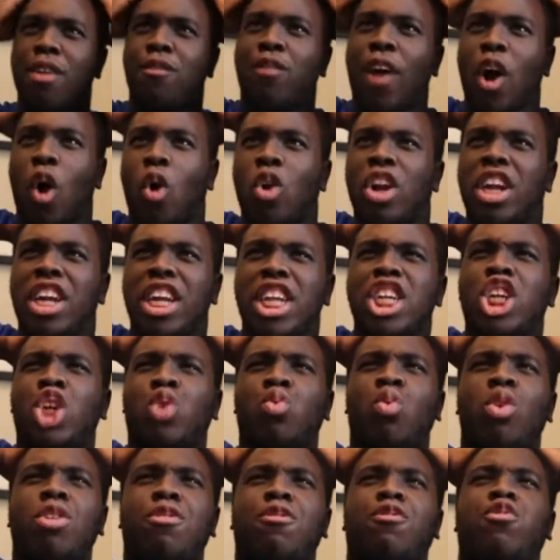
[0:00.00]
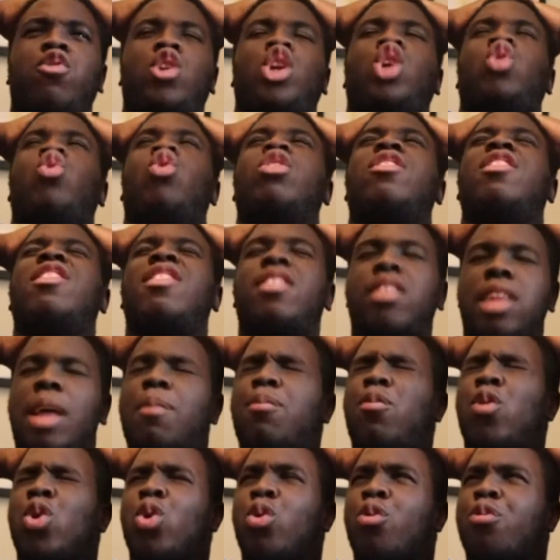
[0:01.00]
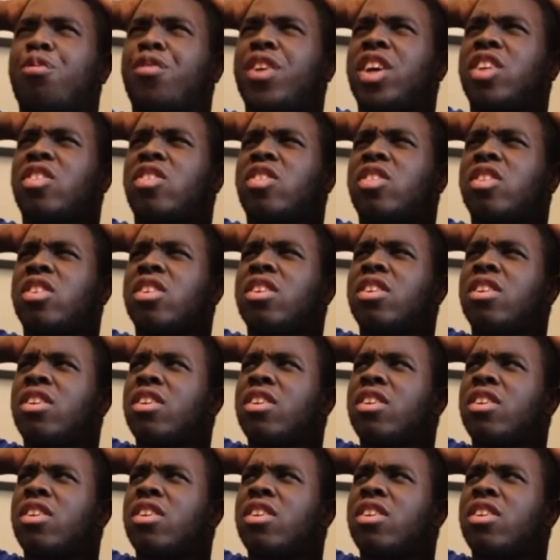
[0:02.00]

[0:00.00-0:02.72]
if I unleash one fresh hot slap for your face.